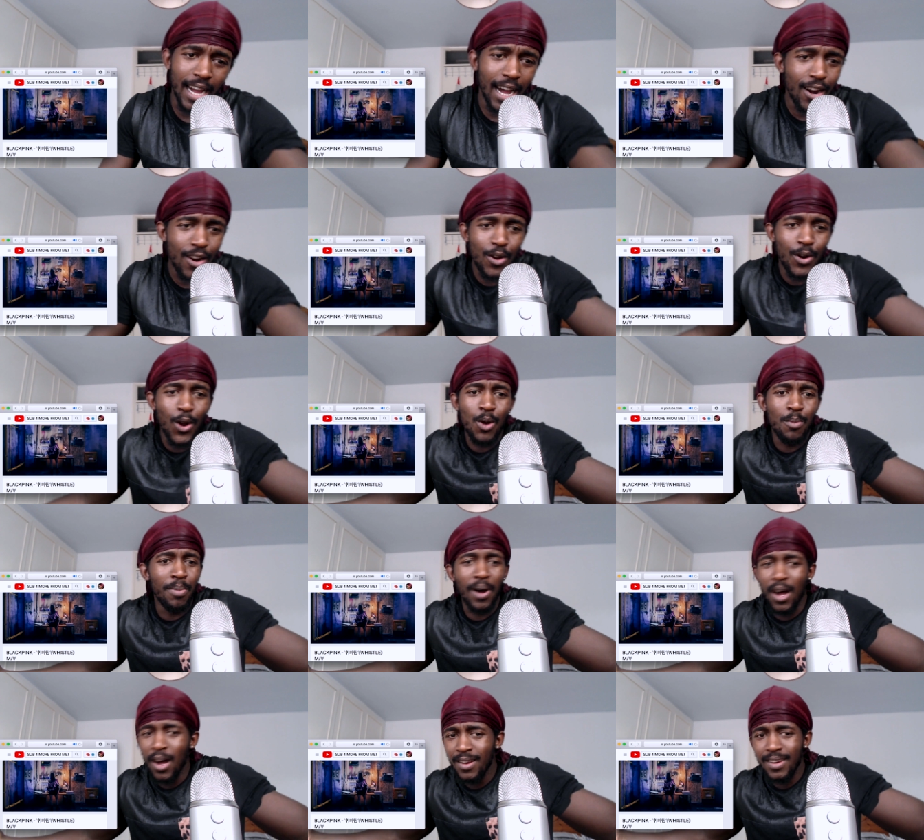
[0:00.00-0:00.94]
I don't know,
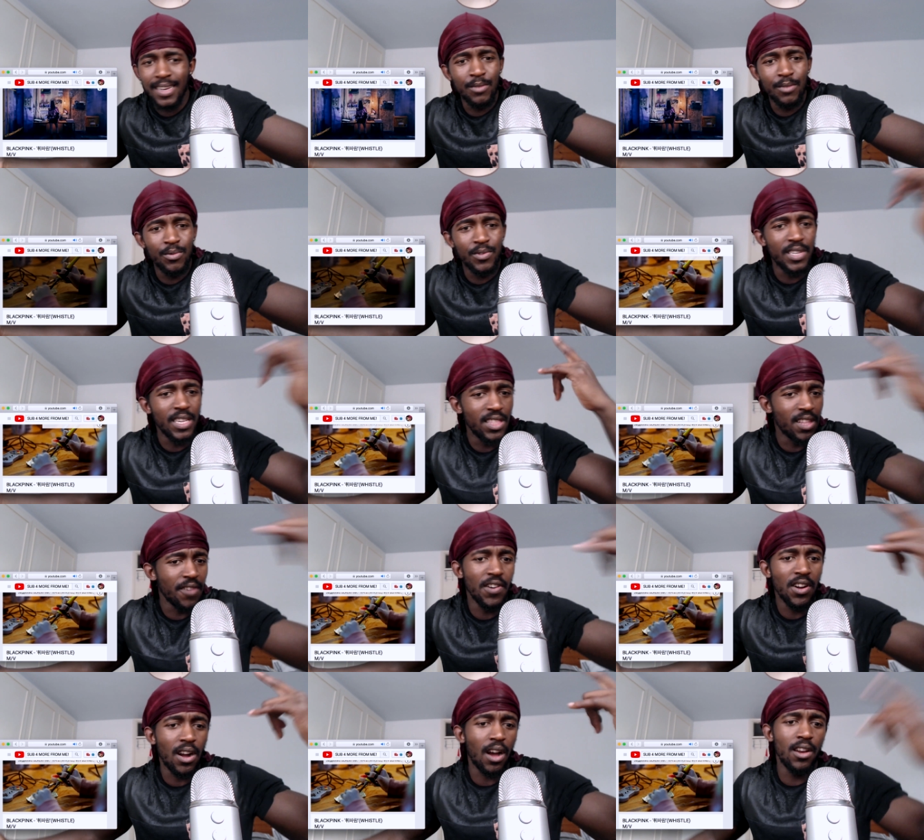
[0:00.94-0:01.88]
but like, we've seen
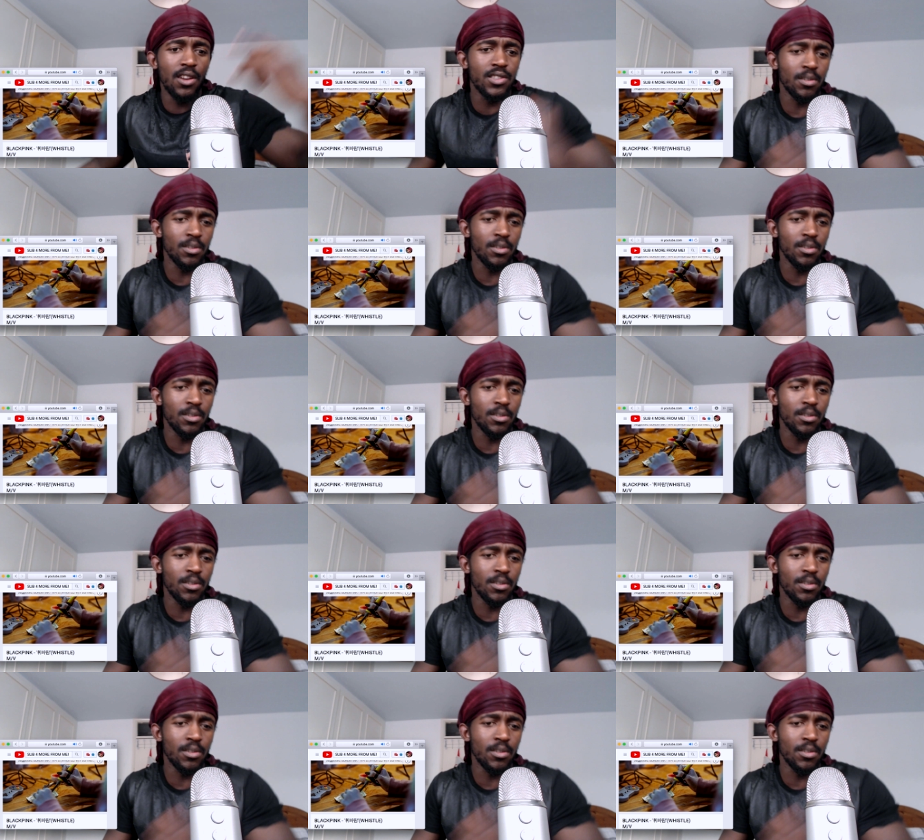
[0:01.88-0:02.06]
different colors.